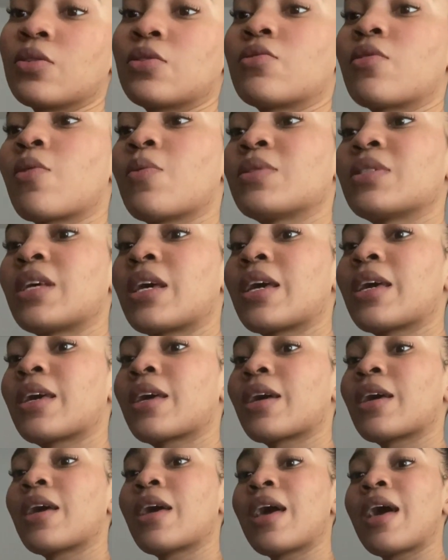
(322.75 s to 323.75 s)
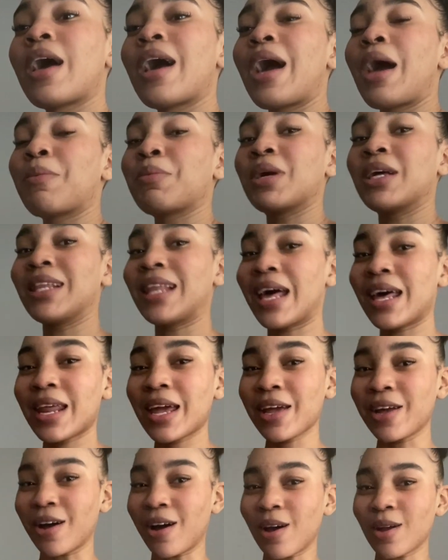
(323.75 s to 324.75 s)
So I was like, I'm glad
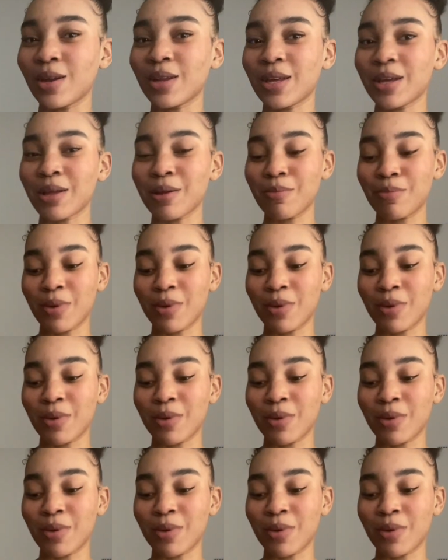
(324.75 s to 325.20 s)
I got it,